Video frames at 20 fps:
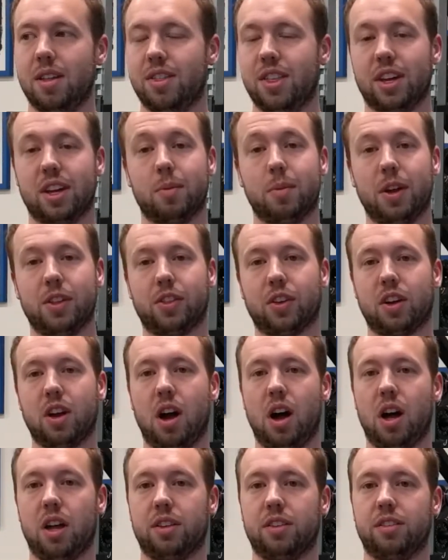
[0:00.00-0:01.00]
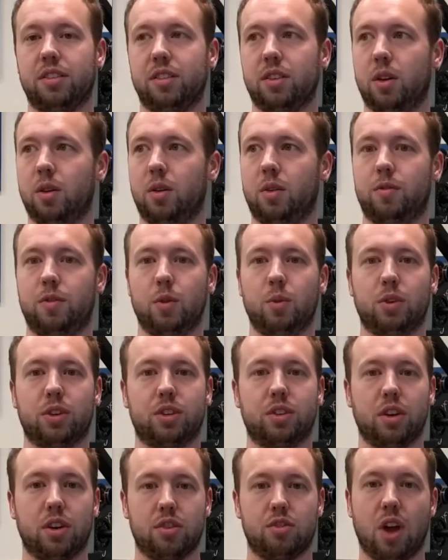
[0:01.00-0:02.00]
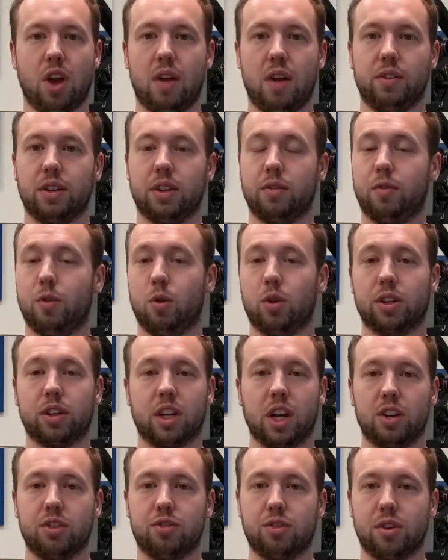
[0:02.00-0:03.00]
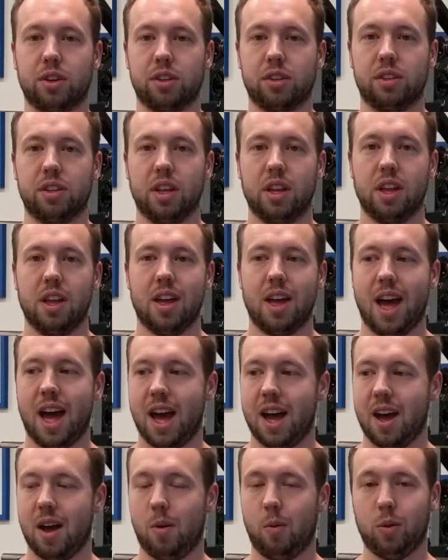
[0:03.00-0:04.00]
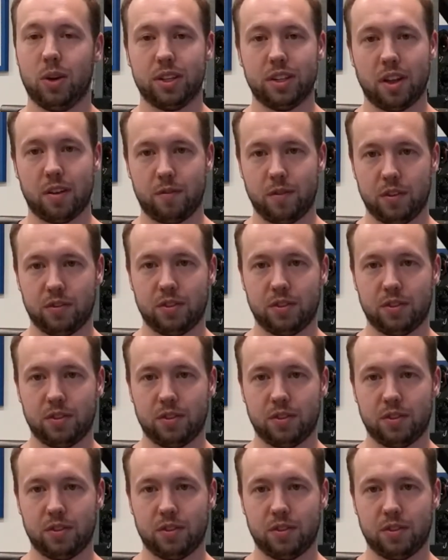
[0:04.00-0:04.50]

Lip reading: Think about the cost. So if you want to start traveling to foreign countries, what is that